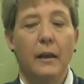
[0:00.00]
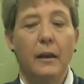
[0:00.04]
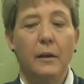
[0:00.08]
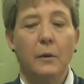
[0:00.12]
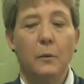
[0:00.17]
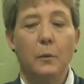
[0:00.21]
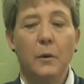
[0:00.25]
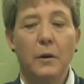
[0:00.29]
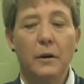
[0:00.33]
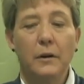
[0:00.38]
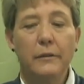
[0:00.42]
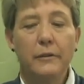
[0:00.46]

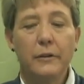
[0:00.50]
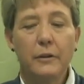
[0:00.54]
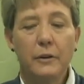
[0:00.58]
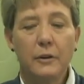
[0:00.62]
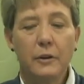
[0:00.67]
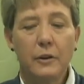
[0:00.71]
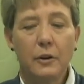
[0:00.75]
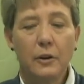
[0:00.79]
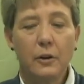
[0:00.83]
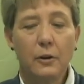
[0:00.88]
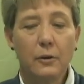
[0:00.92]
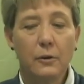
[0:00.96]
One of her
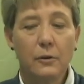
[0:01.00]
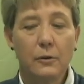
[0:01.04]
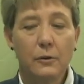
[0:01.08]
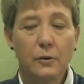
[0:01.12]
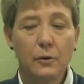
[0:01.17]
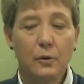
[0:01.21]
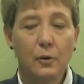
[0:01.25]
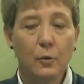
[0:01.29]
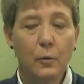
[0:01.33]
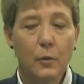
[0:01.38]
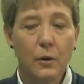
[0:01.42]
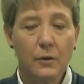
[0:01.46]

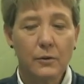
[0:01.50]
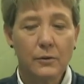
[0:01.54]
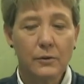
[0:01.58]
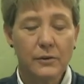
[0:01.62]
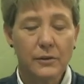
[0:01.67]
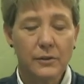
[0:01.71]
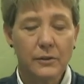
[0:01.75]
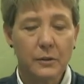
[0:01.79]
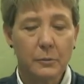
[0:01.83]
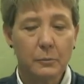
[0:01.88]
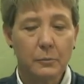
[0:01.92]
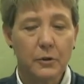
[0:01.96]

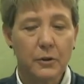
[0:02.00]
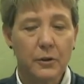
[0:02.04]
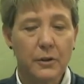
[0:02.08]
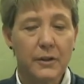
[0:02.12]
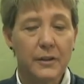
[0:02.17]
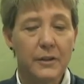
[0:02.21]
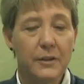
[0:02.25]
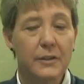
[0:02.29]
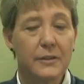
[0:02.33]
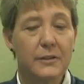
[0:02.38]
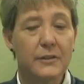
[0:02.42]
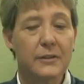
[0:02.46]
quotes in the book
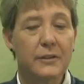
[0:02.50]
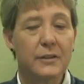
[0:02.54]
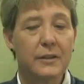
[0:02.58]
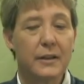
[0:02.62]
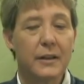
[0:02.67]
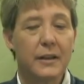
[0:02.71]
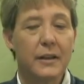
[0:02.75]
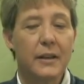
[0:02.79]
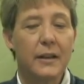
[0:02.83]
is,